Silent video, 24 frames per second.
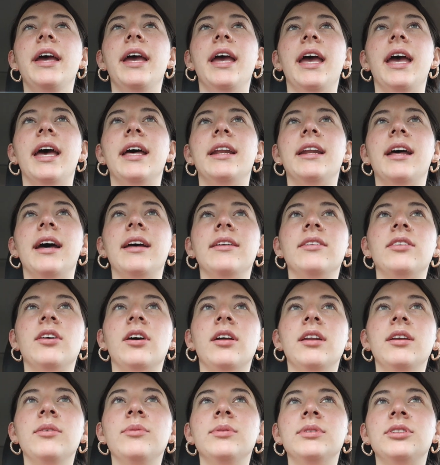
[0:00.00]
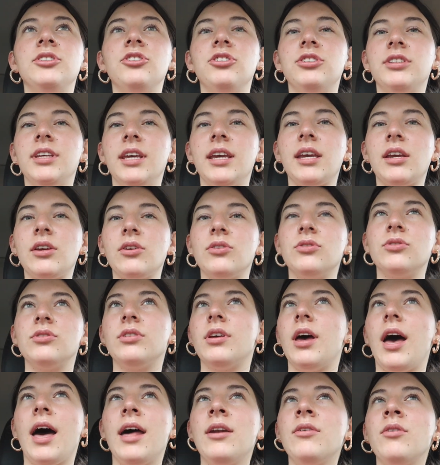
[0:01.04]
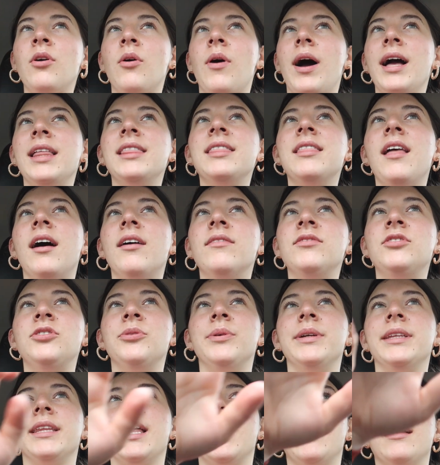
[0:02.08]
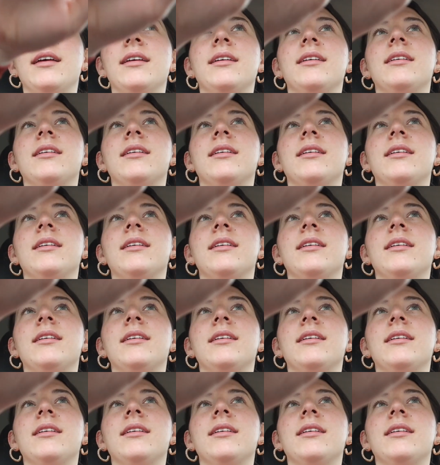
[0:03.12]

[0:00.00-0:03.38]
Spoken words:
and I thought it was just like, I don't know, I love doing that.